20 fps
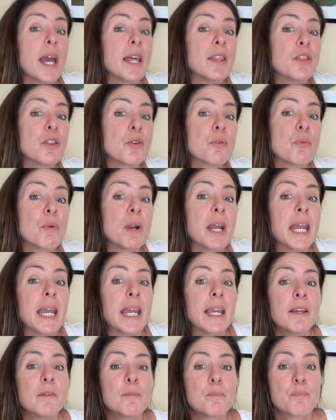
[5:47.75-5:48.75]
and
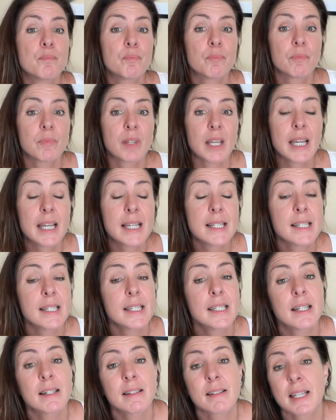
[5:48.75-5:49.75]
3 is
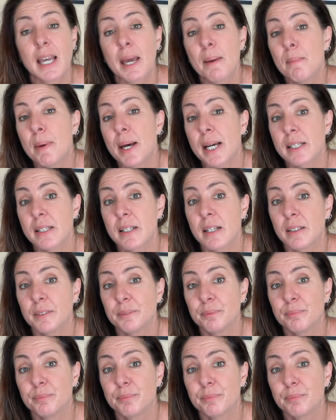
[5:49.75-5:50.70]
it does get better.